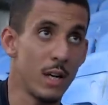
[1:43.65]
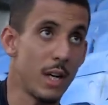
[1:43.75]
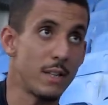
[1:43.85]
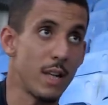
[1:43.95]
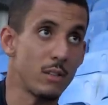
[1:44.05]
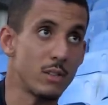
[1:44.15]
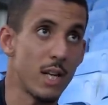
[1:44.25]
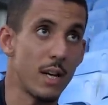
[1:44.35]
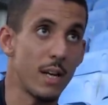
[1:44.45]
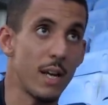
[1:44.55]
And then on
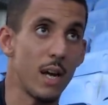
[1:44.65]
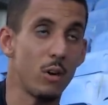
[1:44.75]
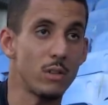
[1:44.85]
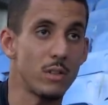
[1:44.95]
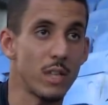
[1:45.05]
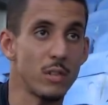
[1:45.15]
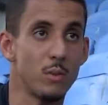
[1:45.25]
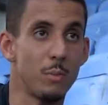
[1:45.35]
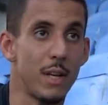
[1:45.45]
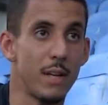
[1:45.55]
Saturday, I got the chance
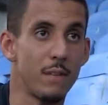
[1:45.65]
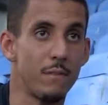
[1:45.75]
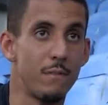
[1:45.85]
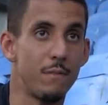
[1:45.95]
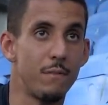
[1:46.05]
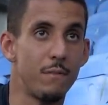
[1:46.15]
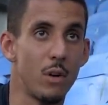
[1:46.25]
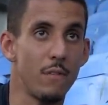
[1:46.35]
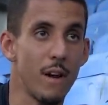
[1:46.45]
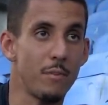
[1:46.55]
to play
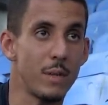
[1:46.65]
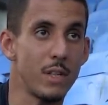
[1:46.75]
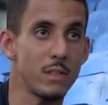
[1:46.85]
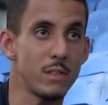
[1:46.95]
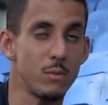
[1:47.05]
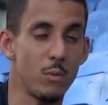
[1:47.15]
45 minutes.